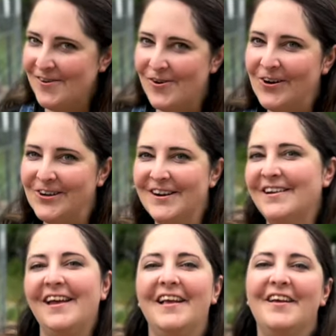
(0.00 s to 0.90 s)
garden.
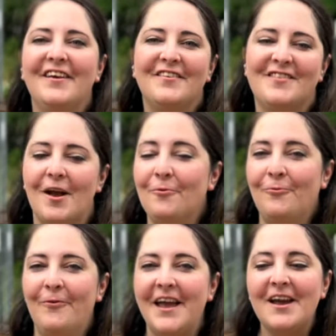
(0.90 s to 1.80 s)
So
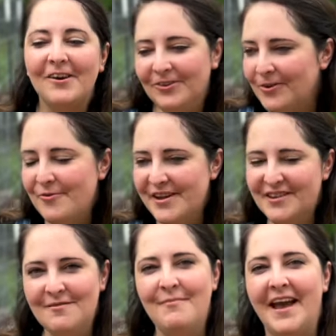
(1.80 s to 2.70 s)
we are growing
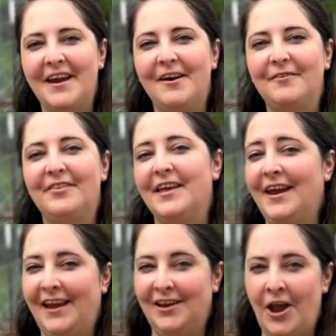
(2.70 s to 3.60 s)
tomatoes in
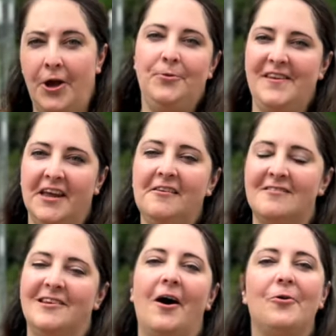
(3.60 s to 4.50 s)
a no-dig
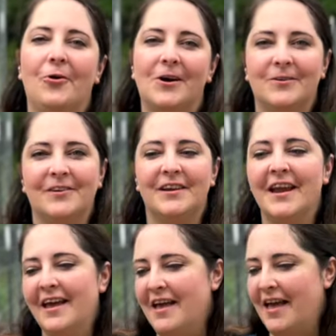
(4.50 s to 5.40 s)
style garden
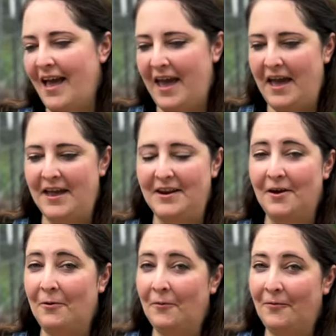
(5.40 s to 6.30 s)
and
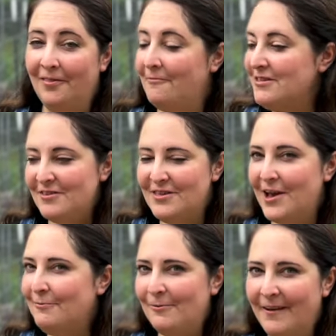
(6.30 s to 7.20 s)
let me just show
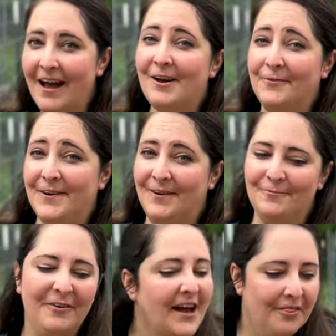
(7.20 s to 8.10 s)
you what we got going on.
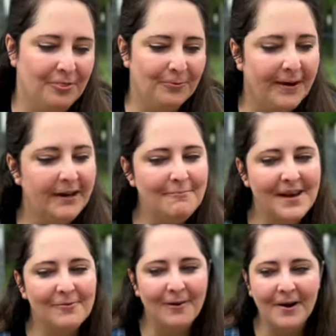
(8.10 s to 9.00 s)
We got three
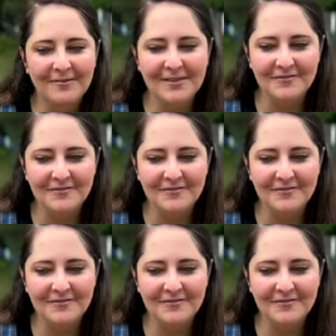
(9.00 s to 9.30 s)
big rows of